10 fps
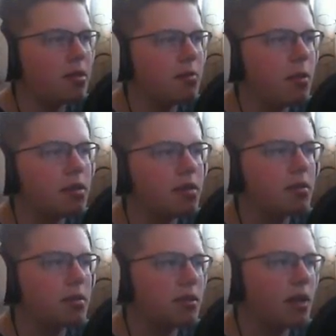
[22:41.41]
and I made
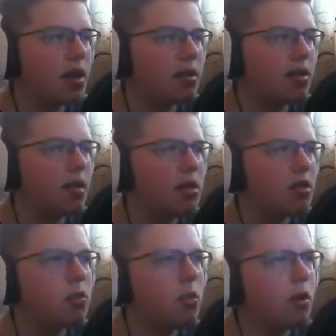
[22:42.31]
spaces with signs
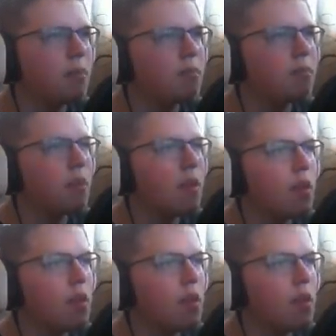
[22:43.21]
on each one.